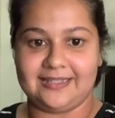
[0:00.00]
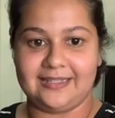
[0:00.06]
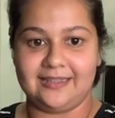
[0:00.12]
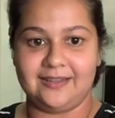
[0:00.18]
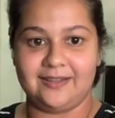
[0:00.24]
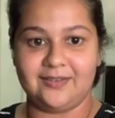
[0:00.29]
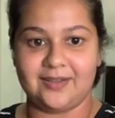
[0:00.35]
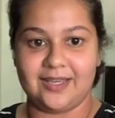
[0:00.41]

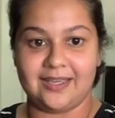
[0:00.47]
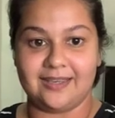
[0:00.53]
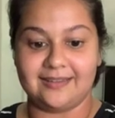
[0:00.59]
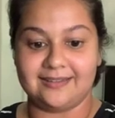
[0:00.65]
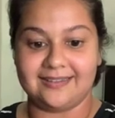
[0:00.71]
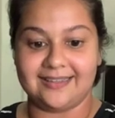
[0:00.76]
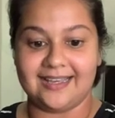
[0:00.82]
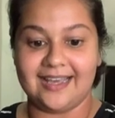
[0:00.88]
Okay,
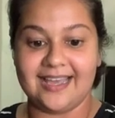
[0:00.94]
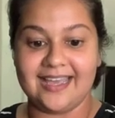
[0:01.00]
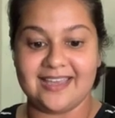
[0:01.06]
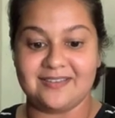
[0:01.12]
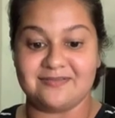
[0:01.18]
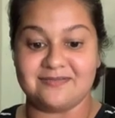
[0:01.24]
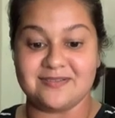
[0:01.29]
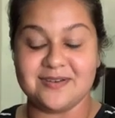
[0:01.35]
I
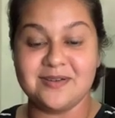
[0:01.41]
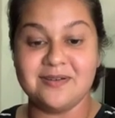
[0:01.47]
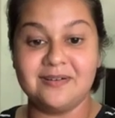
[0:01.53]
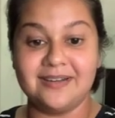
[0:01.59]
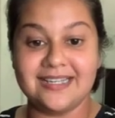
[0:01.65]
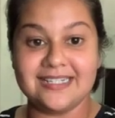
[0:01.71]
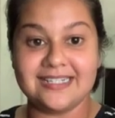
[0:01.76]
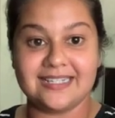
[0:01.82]
have no
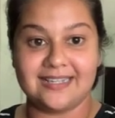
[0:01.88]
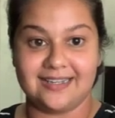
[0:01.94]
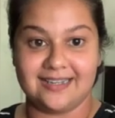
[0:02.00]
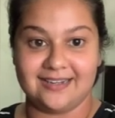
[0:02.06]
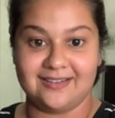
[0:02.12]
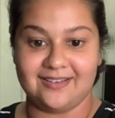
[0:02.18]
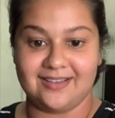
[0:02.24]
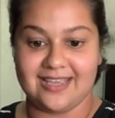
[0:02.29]
idea
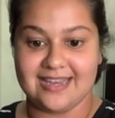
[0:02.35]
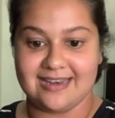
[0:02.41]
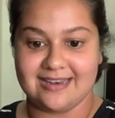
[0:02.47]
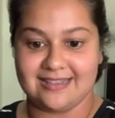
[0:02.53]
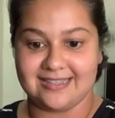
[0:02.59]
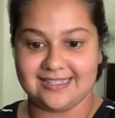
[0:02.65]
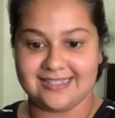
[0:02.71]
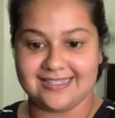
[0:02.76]
how to end
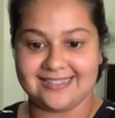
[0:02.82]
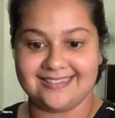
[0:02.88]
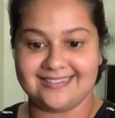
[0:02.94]
this.